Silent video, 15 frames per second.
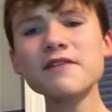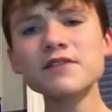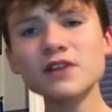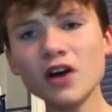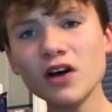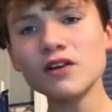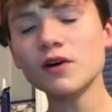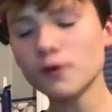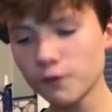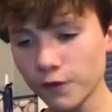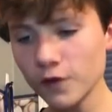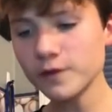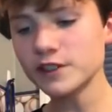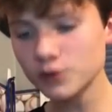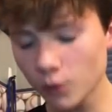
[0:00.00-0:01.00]
haven't got a
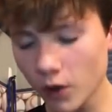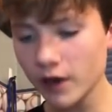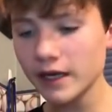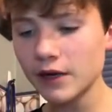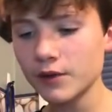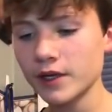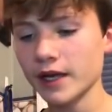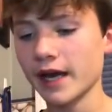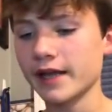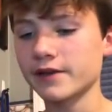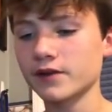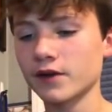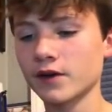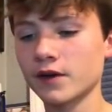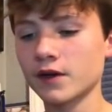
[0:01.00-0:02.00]
footness walkout
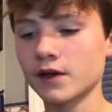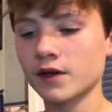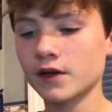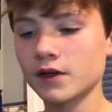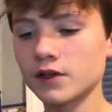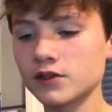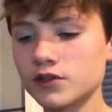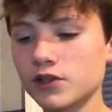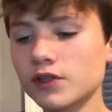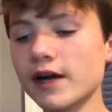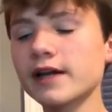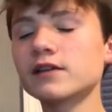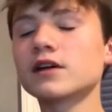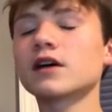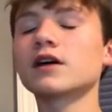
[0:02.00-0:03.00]
yet.
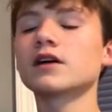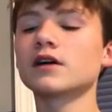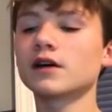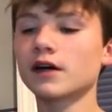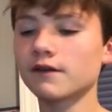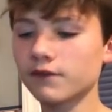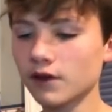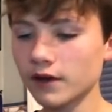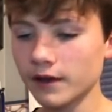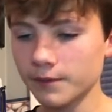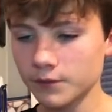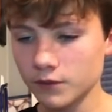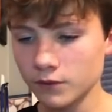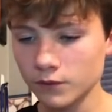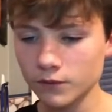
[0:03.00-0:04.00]
Torreira. I've gotten
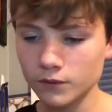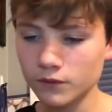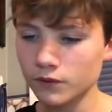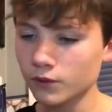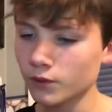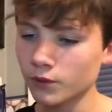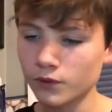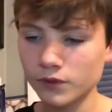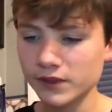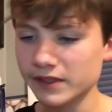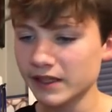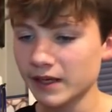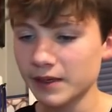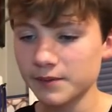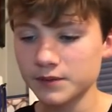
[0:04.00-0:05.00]
him 2-3
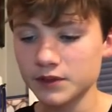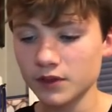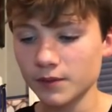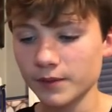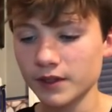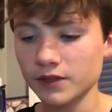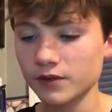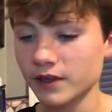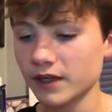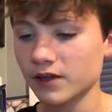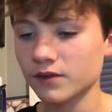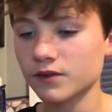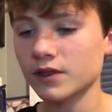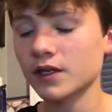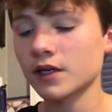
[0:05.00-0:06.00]
times on my other
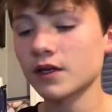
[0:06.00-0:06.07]
account.